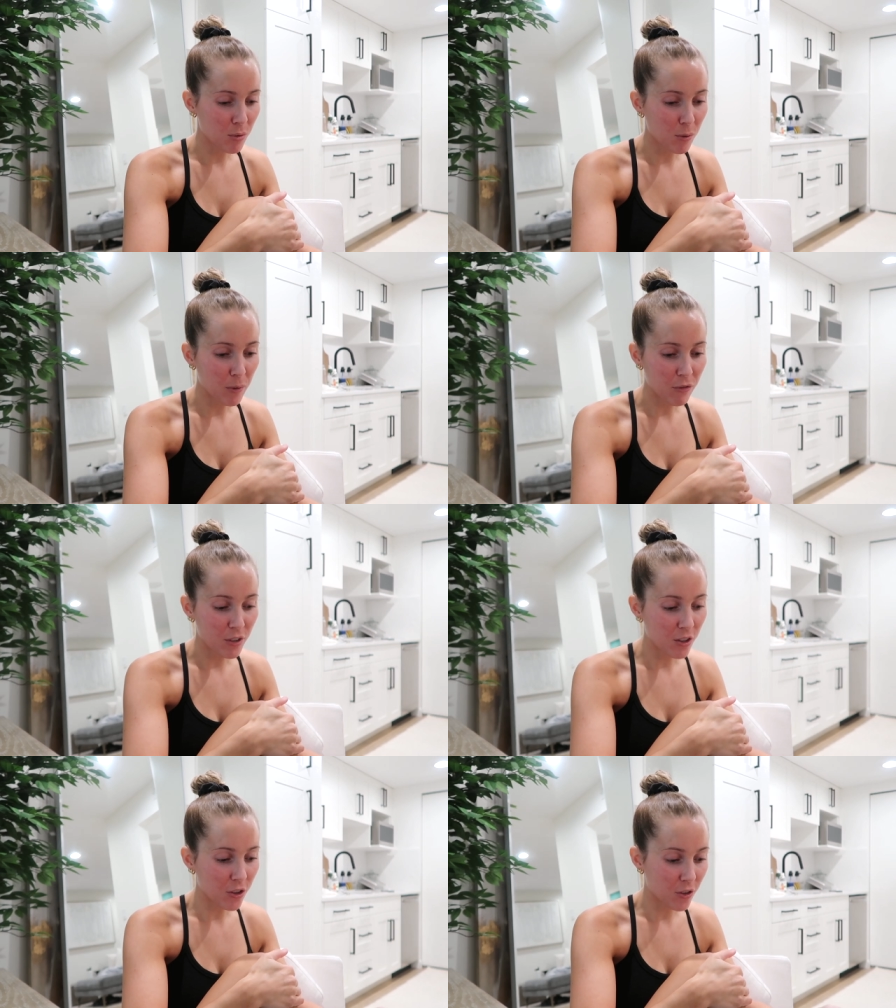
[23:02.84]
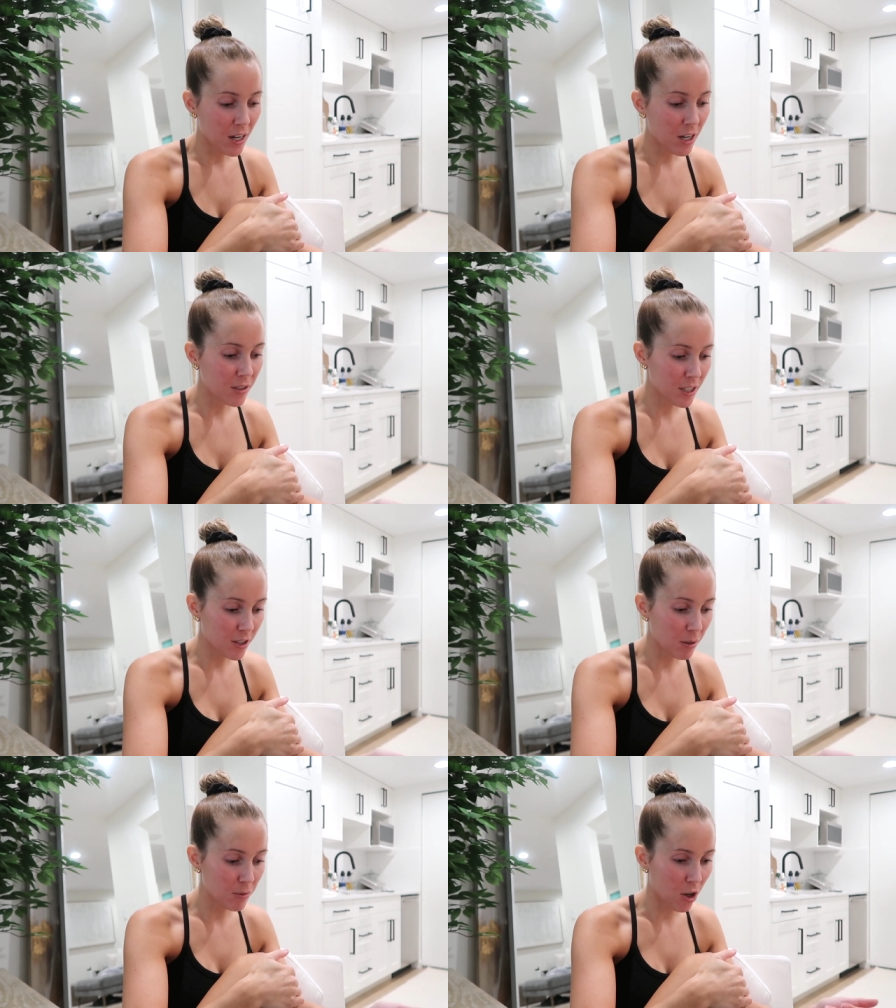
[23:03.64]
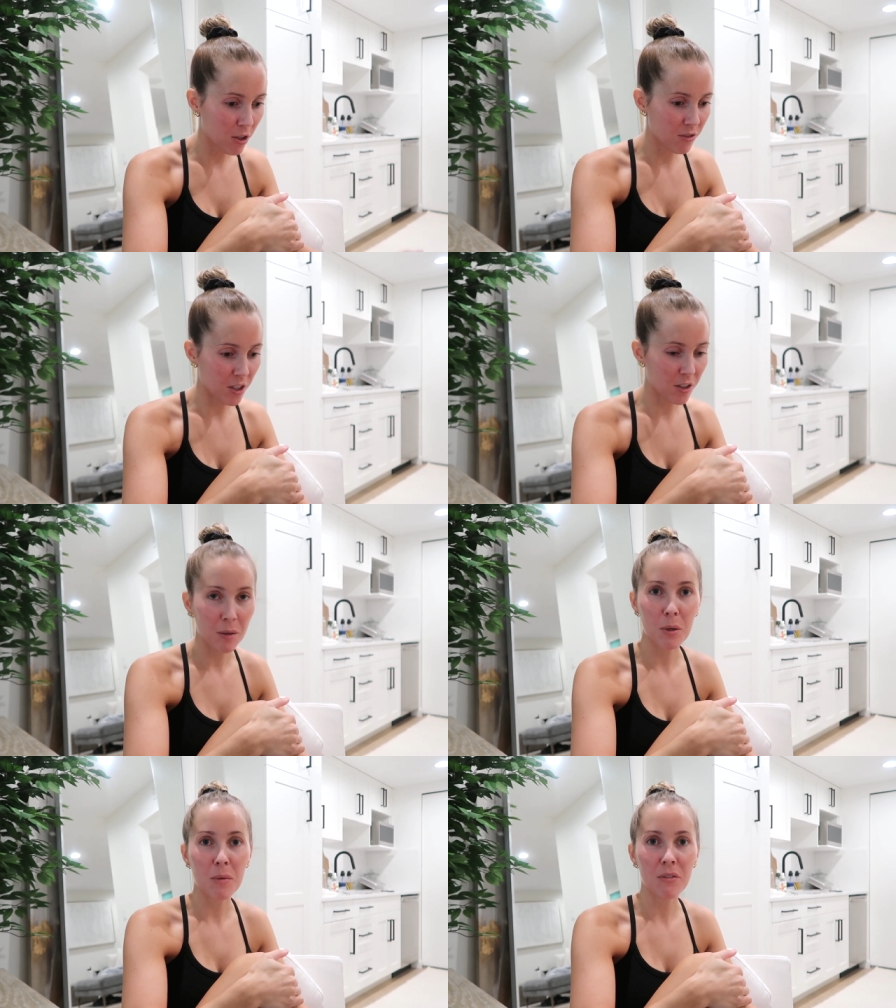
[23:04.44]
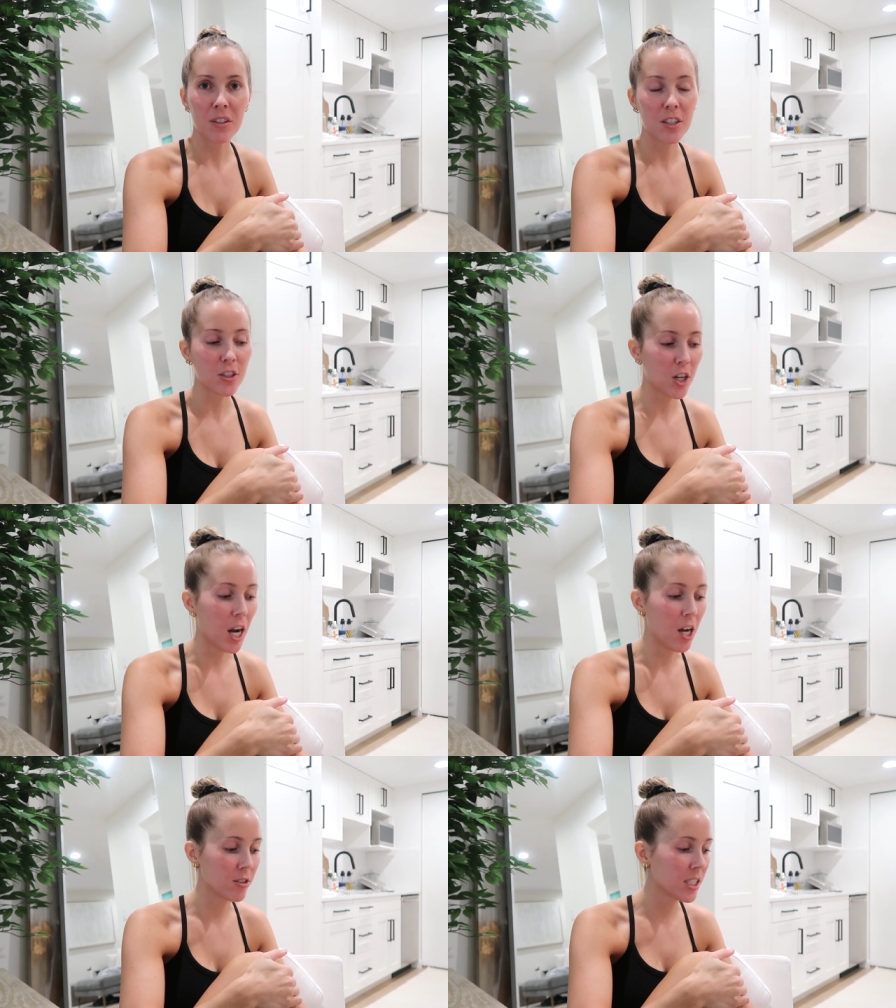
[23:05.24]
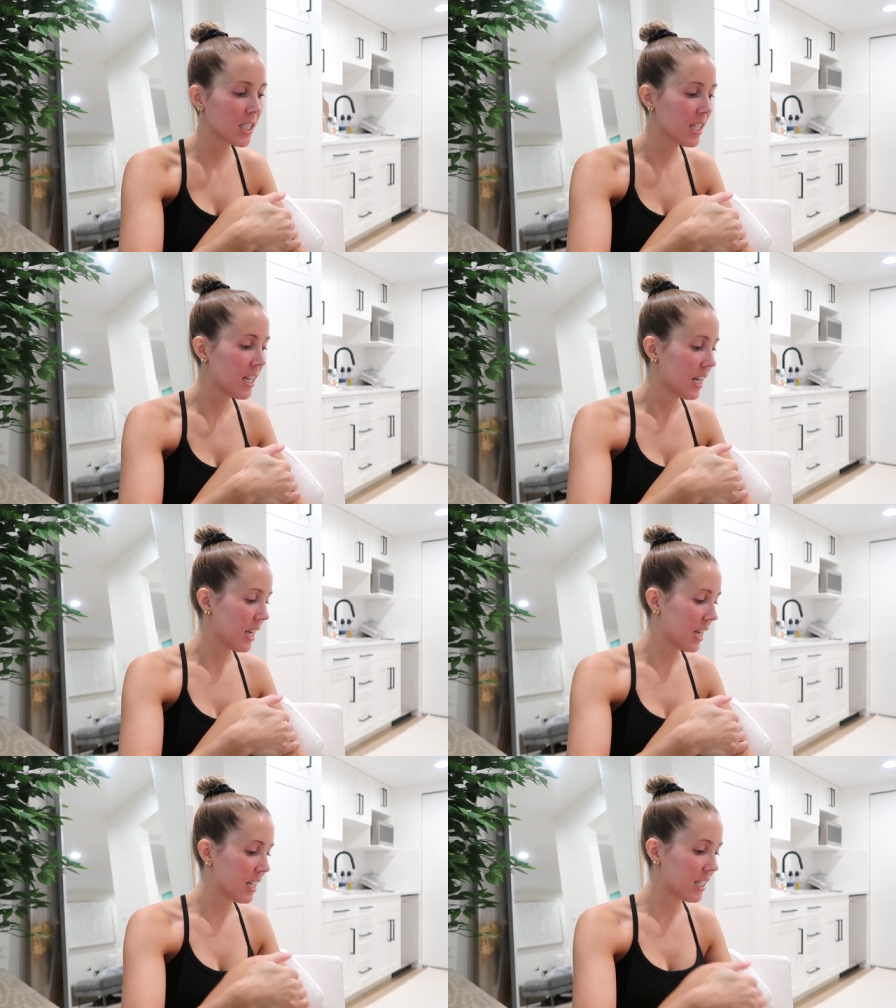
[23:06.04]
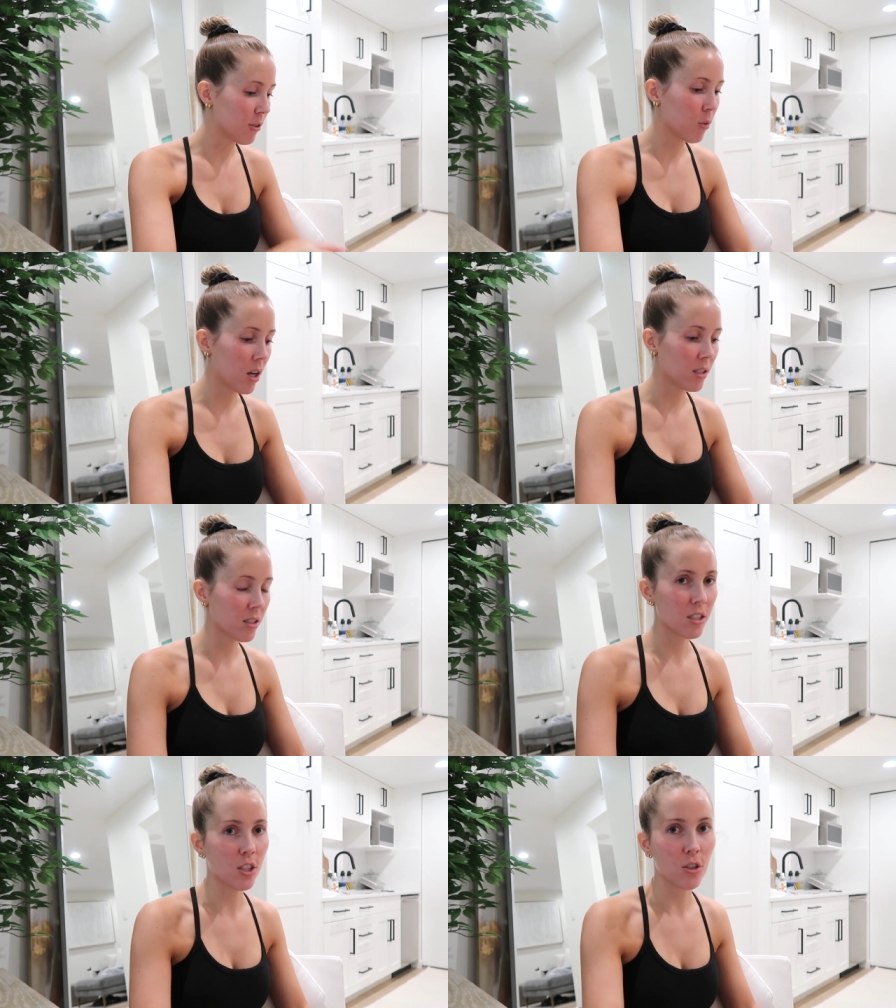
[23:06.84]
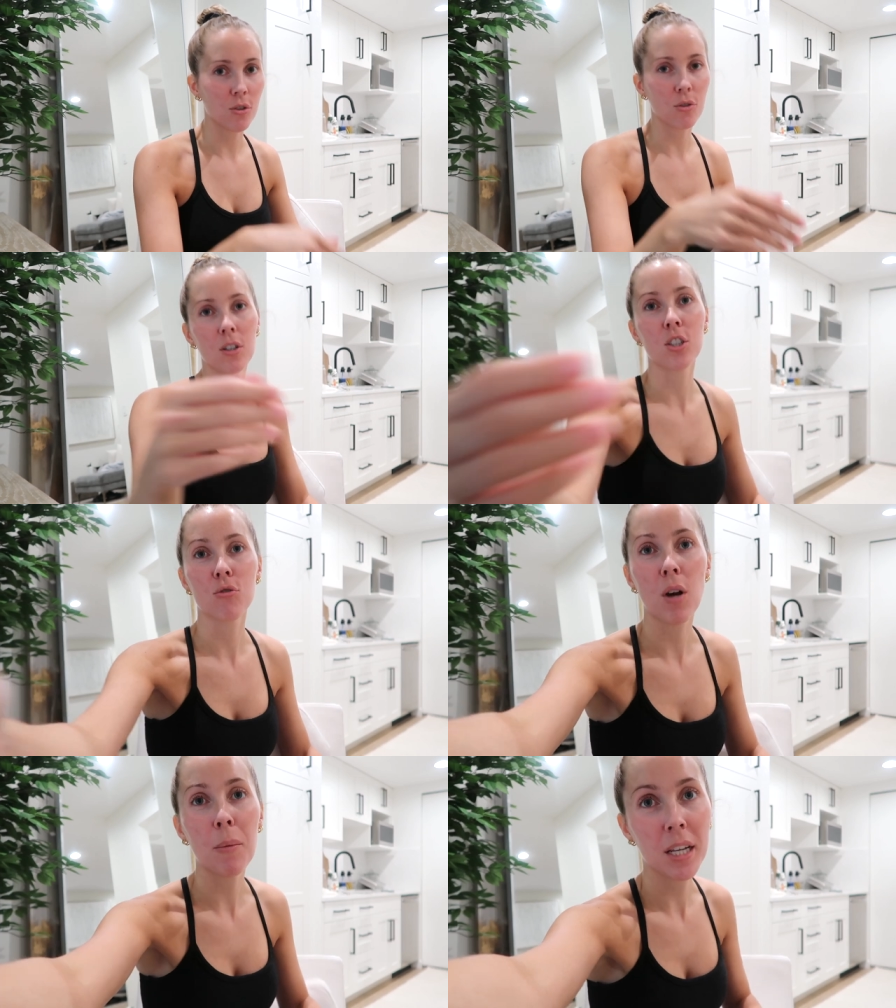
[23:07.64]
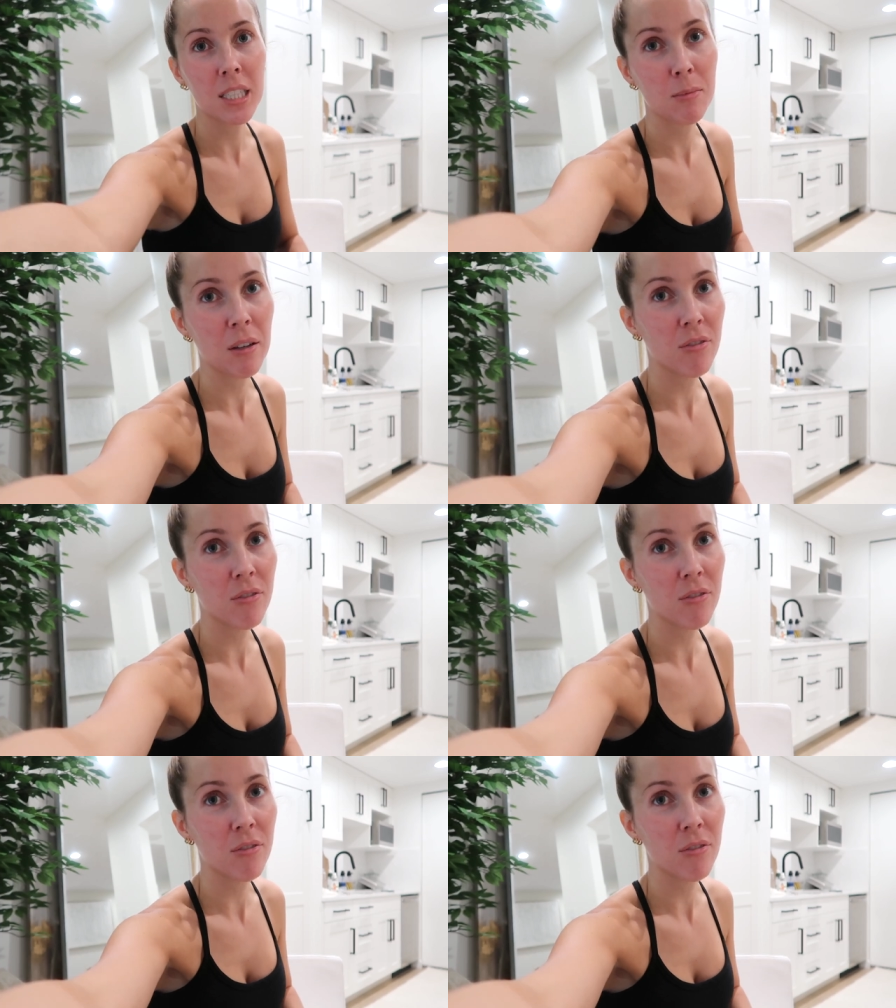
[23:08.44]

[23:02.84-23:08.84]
whenever my feet are on the ground, here comes Oliver. I put my feet on the grounds and he wants to just rub against my